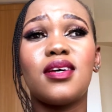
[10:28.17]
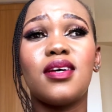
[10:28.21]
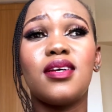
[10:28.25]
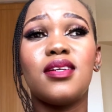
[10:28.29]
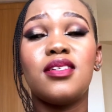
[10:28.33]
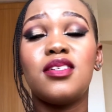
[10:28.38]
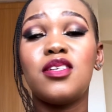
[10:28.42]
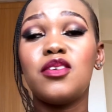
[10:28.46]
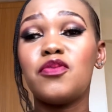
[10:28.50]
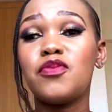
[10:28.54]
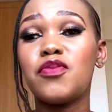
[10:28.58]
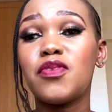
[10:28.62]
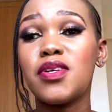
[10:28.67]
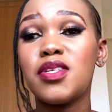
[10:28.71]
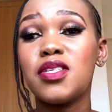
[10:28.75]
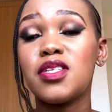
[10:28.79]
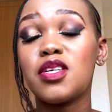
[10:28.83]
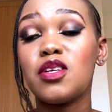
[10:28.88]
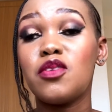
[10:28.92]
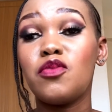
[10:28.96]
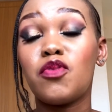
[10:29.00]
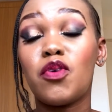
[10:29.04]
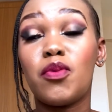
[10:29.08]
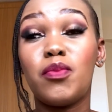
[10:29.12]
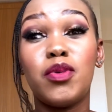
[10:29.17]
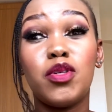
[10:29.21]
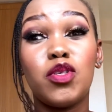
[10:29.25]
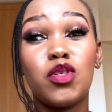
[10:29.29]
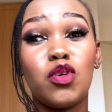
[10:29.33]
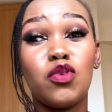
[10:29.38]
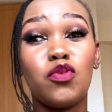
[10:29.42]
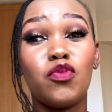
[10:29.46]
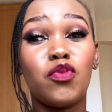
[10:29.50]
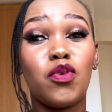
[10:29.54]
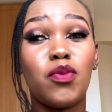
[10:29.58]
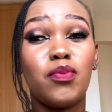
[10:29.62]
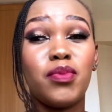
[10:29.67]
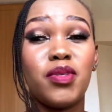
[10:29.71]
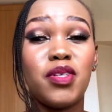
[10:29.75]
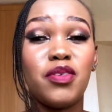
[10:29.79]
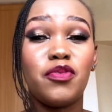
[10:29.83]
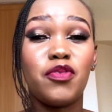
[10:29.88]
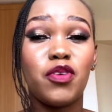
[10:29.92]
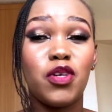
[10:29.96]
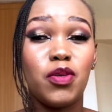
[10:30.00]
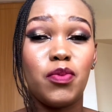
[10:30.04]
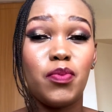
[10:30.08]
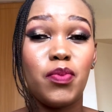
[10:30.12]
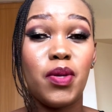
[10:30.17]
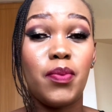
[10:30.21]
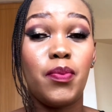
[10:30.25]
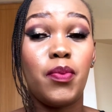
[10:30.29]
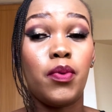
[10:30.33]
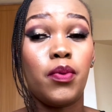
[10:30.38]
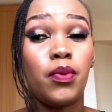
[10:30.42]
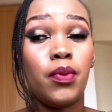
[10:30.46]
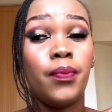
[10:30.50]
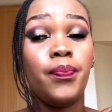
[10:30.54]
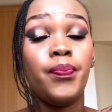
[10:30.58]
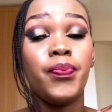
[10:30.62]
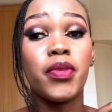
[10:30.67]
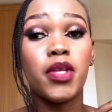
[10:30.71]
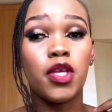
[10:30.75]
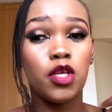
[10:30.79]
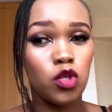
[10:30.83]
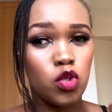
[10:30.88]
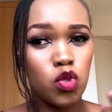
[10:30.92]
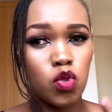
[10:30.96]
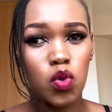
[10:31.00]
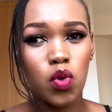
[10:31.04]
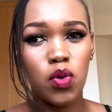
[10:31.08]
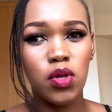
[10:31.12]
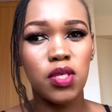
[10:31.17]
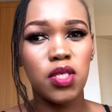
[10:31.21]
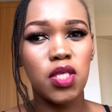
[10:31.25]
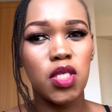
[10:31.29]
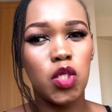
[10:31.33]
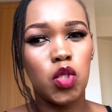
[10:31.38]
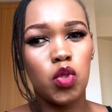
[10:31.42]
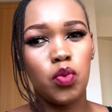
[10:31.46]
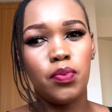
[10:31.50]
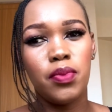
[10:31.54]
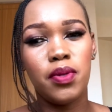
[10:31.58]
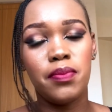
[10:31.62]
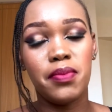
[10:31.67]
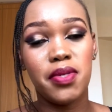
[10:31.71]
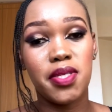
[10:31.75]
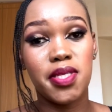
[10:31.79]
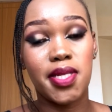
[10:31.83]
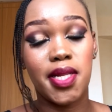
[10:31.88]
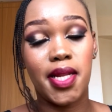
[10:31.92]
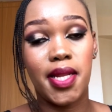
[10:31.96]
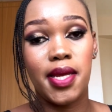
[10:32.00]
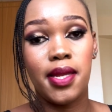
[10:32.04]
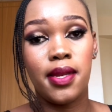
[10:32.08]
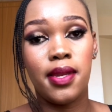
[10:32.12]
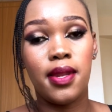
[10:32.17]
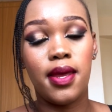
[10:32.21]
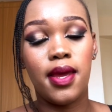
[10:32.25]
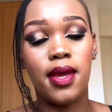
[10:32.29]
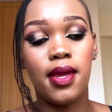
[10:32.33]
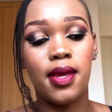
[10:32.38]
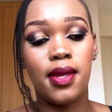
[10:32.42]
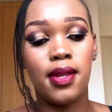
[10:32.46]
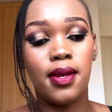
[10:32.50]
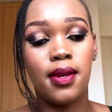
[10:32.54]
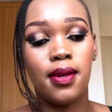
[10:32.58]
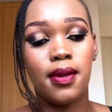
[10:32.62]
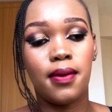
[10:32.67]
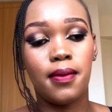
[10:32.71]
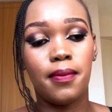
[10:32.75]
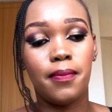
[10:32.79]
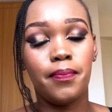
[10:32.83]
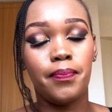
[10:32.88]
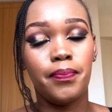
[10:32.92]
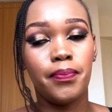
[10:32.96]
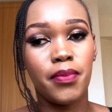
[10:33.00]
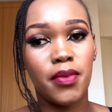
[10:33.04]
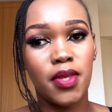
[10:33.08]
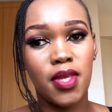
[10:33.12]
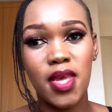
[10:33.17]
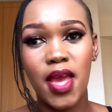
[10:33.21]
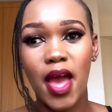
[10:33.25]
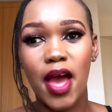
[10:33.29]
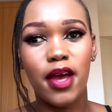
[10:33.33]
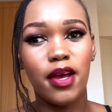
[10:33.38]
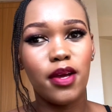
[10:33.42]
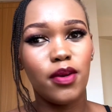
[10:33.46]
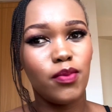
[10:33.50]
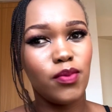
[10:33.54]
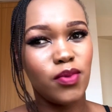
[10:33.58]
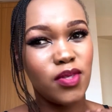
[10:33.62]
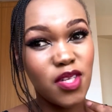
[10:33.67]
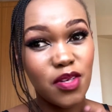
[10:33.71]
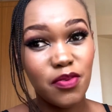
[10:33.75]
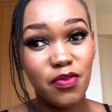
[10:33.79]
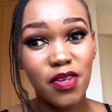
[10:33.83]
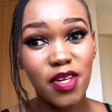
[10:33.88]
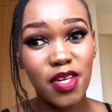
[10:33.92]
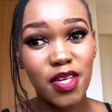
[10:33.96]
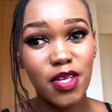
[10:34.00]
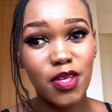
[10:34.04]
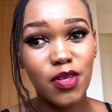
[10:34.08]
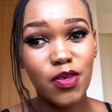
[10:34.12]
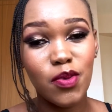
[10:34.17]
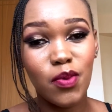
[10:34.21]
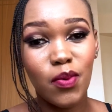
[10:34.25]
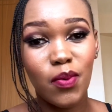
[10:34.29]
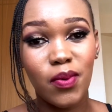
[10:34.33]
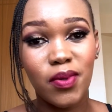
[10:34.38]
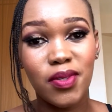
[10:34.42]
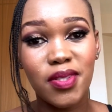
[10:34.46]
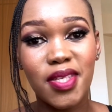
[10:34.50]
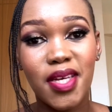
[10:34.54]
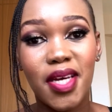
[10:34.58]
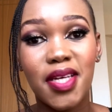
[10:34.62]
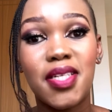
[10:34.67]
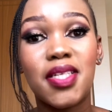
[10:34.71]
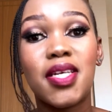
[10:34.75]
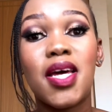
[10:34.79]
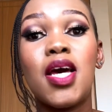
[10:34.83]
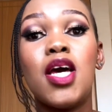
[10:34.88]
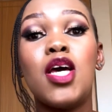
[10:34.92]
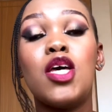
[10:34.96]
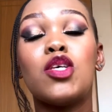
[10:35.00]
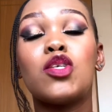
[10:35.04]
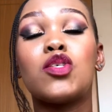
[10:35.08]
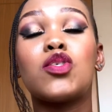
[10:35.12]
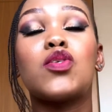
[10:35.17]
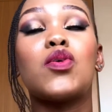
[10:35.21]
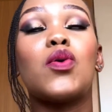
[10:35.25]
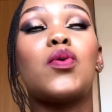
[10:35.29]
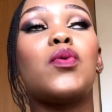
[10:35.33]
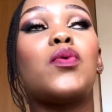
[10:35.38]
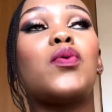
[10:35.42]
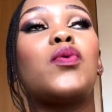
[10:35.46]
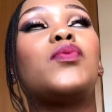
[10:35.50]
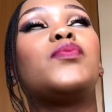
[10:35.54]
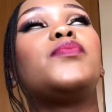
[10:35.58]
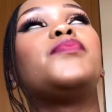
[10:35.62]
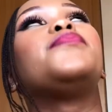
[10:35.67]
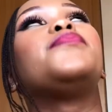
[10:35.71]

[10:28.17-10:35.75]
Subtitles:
different information from different people. It's so easy to be misled, and yeah, definitely don't want that. So